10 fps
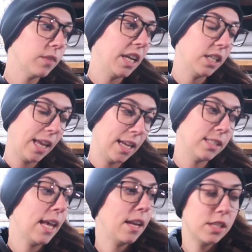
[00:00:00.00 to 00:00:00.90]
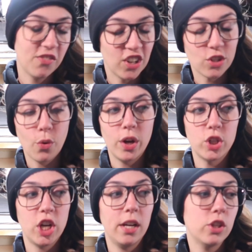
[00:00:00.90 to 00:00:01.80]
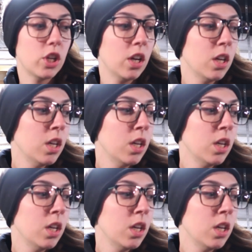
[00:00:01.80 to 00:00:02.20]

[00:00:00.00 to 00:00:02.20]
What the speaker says: and it's had its first oil change.